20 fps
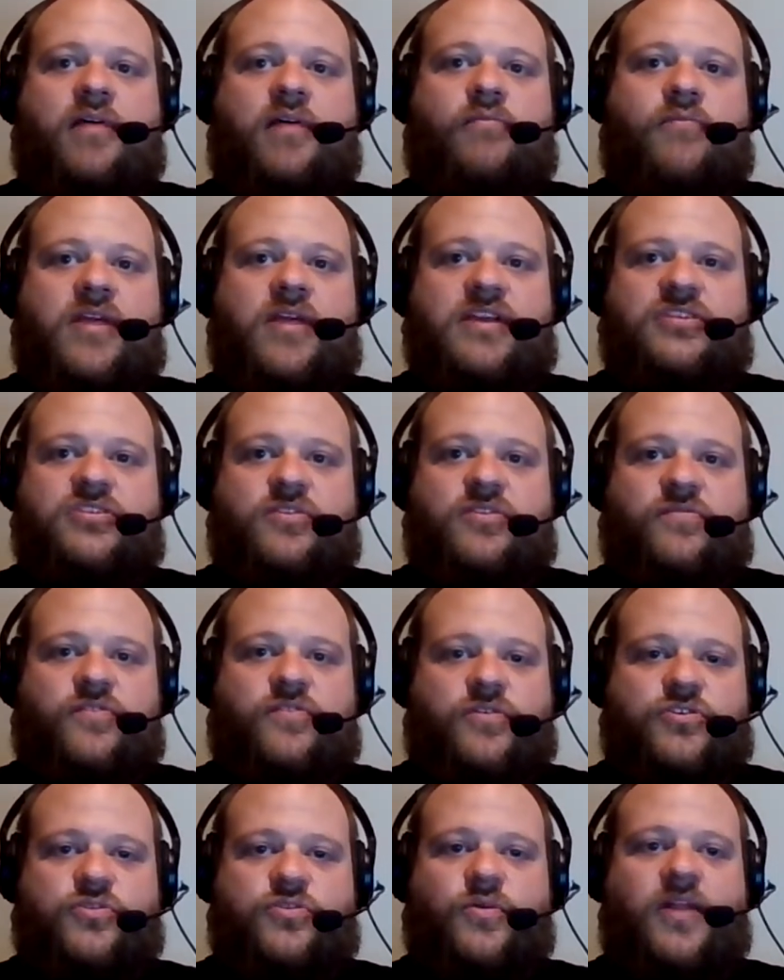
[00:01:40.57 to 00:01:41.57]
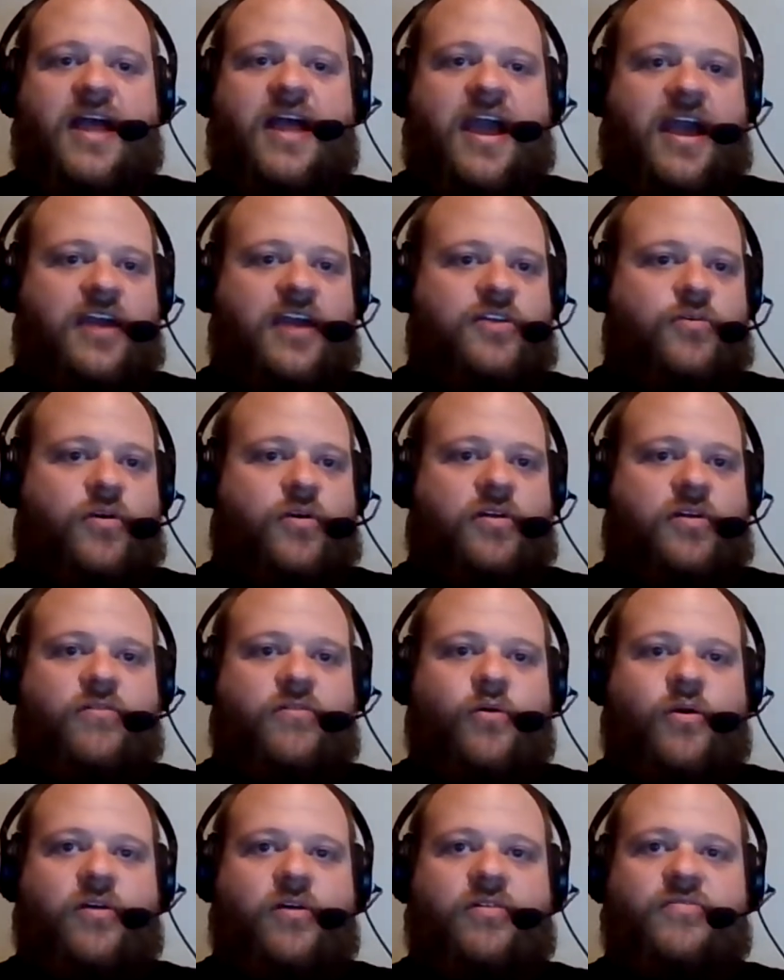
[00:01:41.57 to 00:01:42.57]
raise your virtual hand
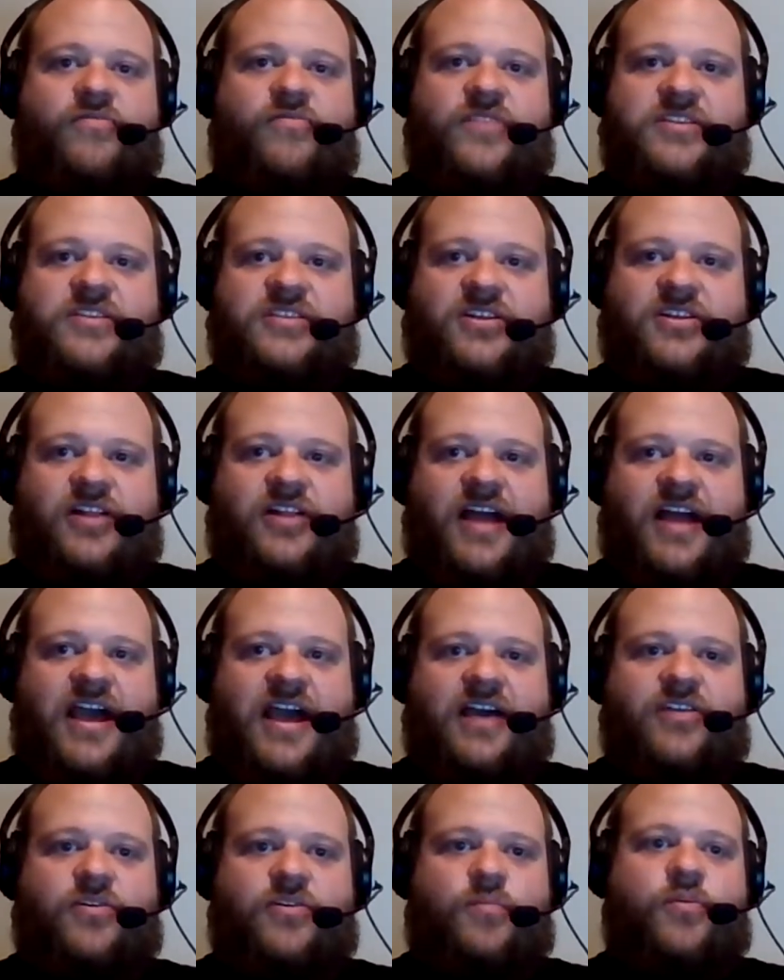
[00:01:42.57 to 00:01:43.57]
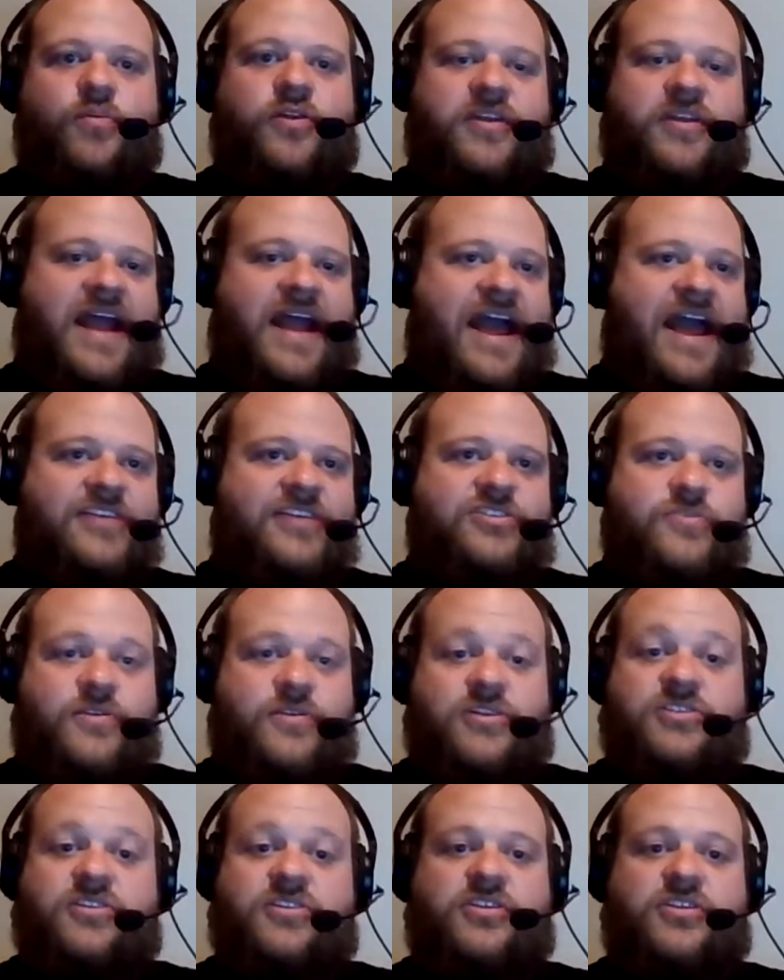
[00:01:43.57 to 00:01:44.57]
or physical hand, or put an
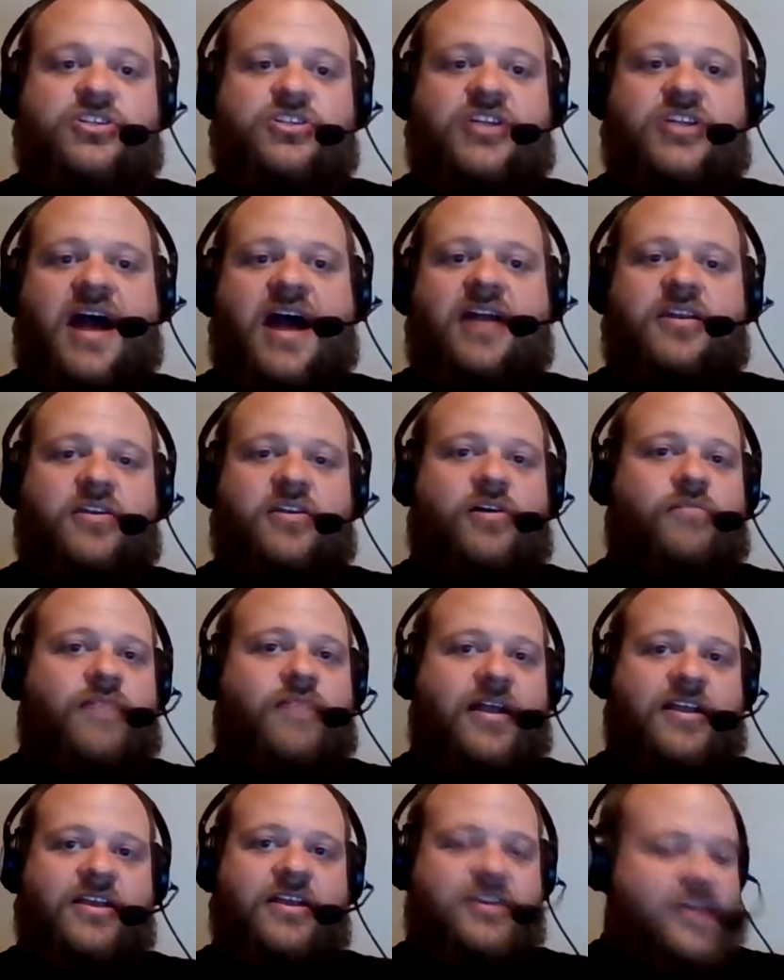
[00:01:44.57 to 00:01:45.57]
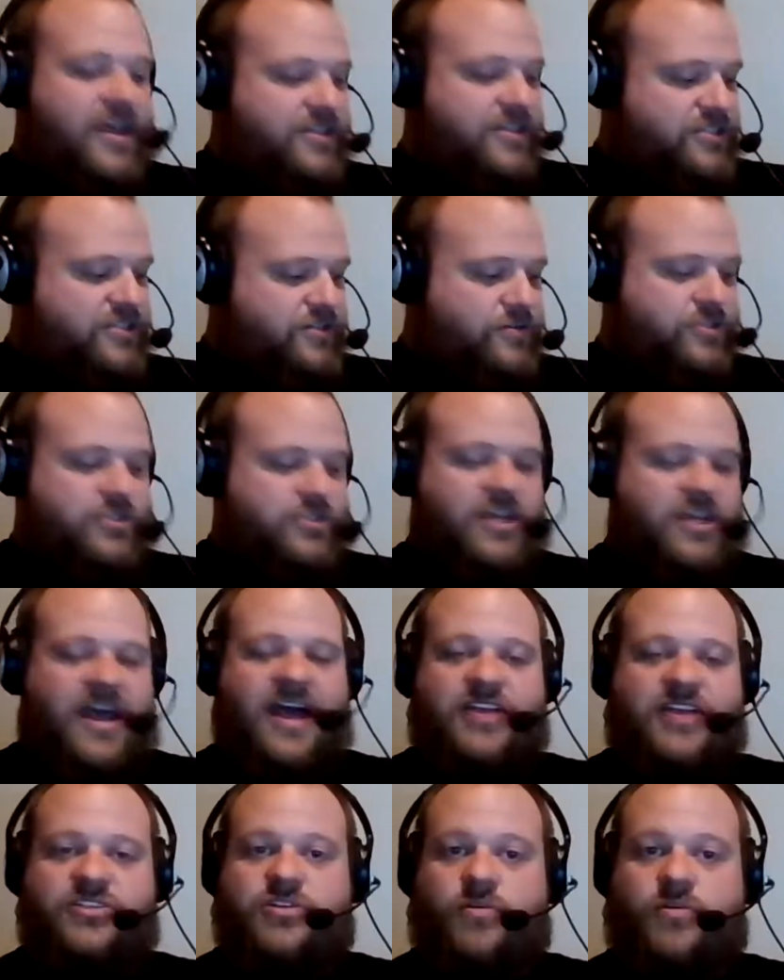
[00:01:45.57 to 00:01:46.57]
asterisk in the chat, and I'll recognize you to
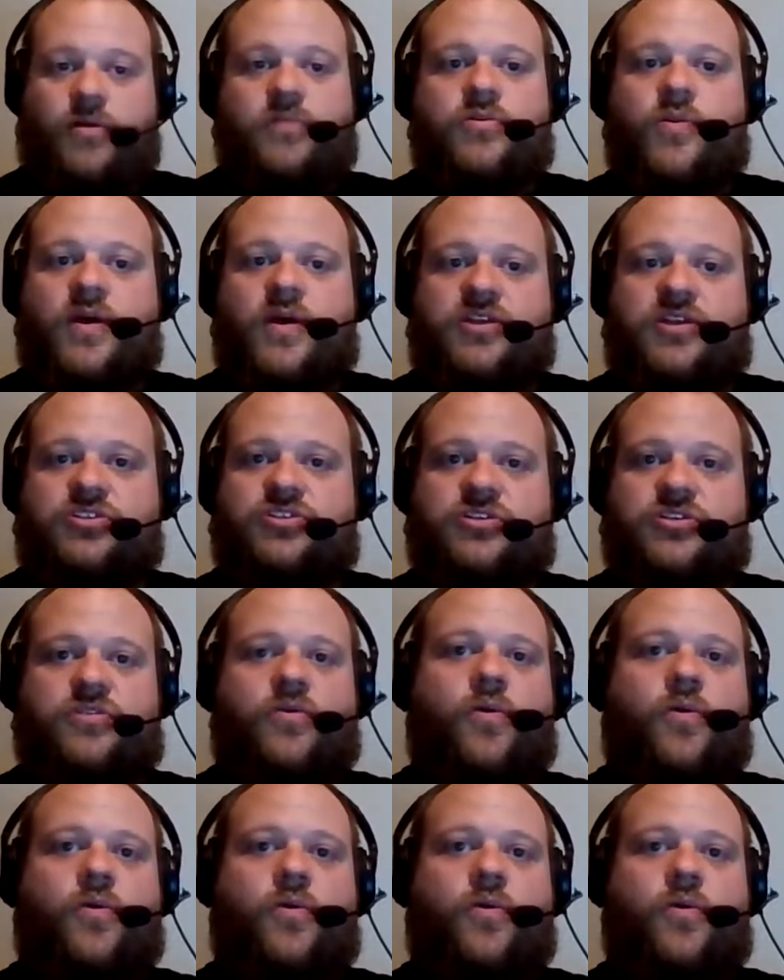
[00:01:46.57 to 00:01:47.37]
ask your own question.